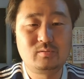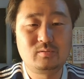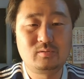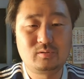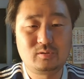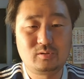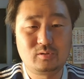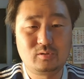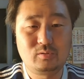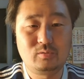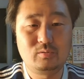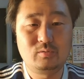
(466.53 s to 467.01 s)

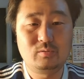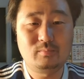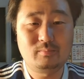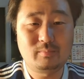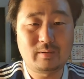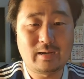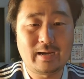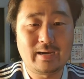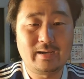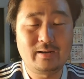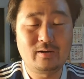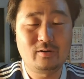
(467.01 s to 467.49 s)
to
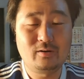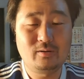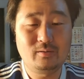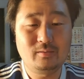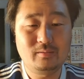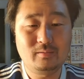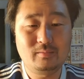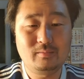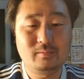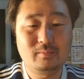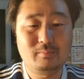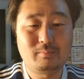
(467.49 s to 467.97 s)
either
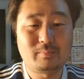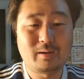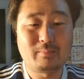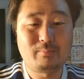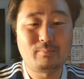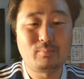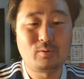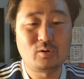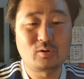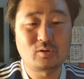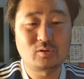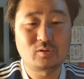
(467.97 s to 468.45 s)
my
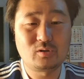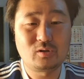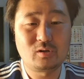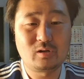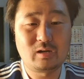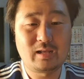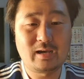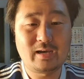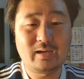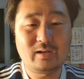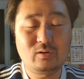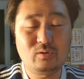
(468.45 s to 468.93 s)
personal
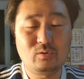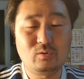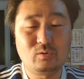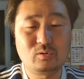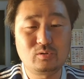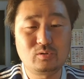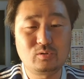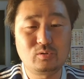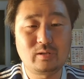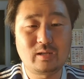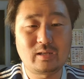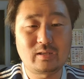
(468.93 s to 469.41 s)
line or
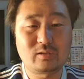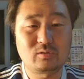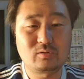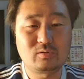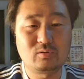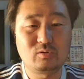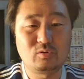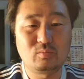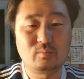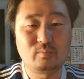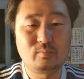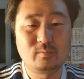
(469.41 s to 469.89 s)
to that
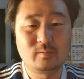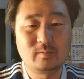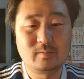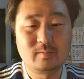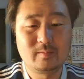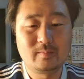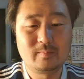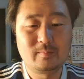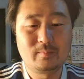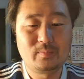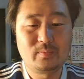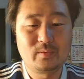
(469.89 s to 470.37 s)
group.
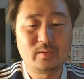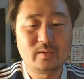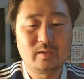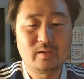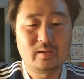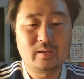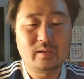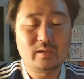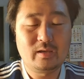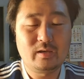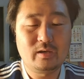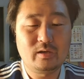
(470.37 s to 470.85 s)

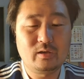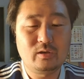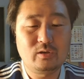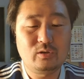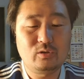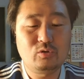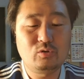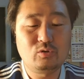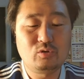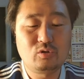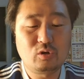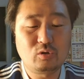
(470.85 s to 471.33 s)

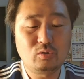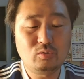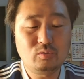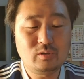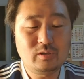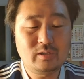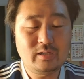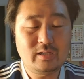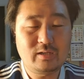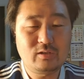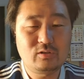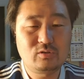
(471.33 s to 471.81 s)
You don't
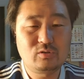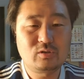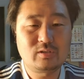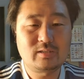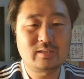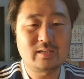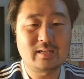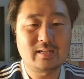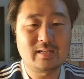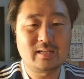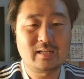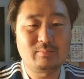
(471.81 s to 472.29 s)
need to
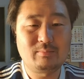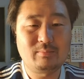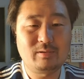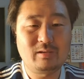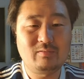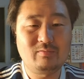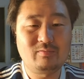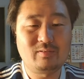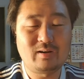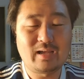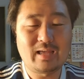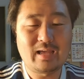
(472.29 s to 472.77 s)
send them
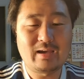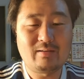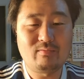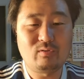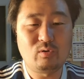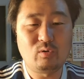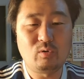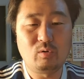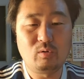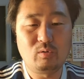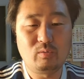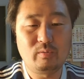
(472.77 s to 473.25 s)
if I have
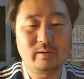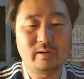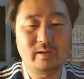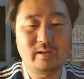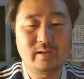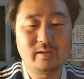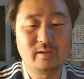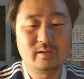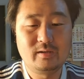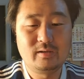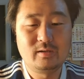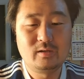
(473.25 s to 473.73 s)

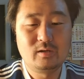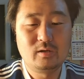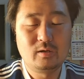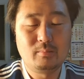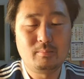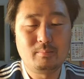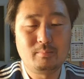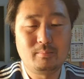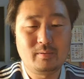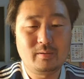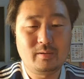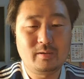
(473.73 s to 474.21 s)
already
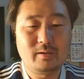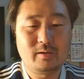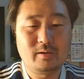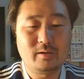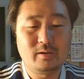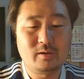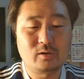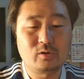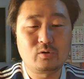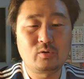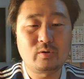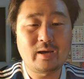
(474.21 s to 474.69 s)

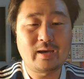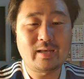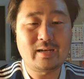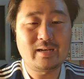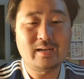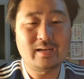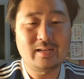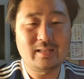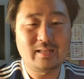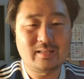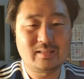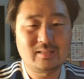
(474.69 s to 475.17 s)

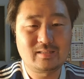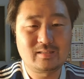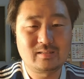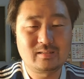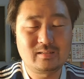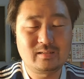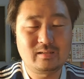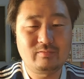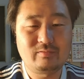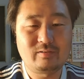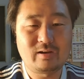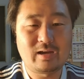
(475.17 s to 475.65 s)
graded it.
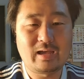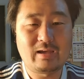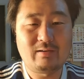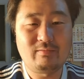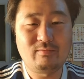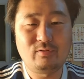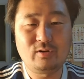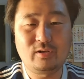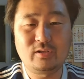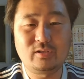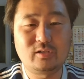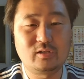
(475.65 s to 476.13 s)
If I have
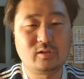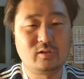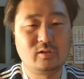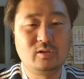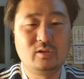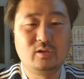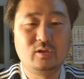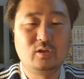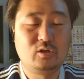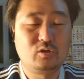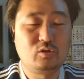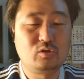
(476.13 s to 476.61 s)
written
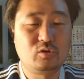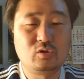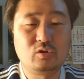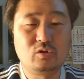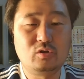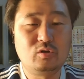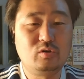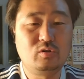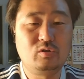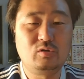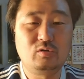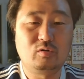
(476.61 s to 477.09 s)

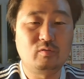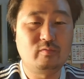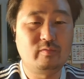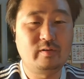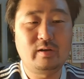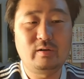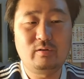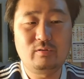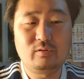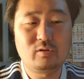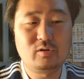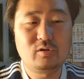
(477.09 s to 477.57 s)
good or
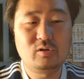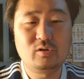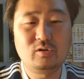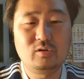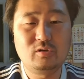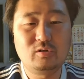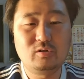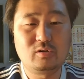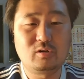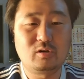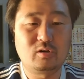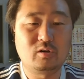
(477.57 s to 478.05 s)
very
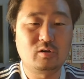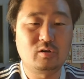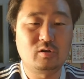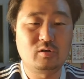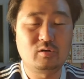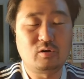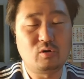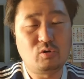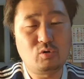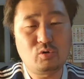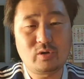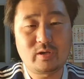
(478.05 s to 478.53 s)
good or
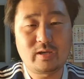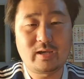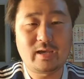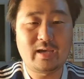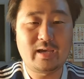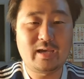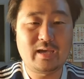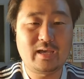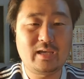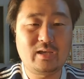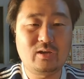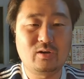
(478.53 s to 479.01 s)

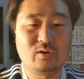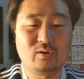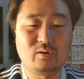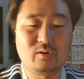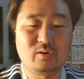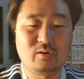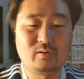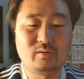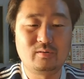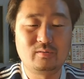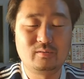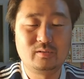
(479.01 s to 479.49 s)
okay or